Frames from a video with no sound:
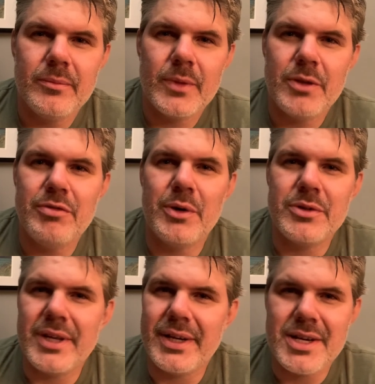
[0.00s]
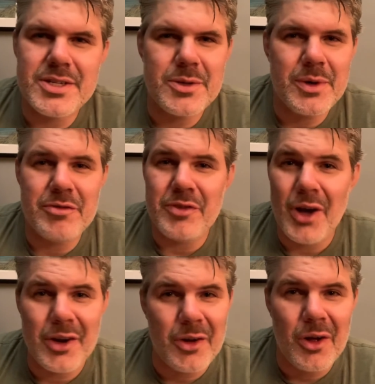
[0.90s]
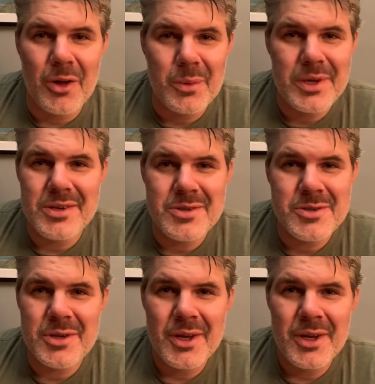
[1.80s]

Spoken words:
Folks like us who have not always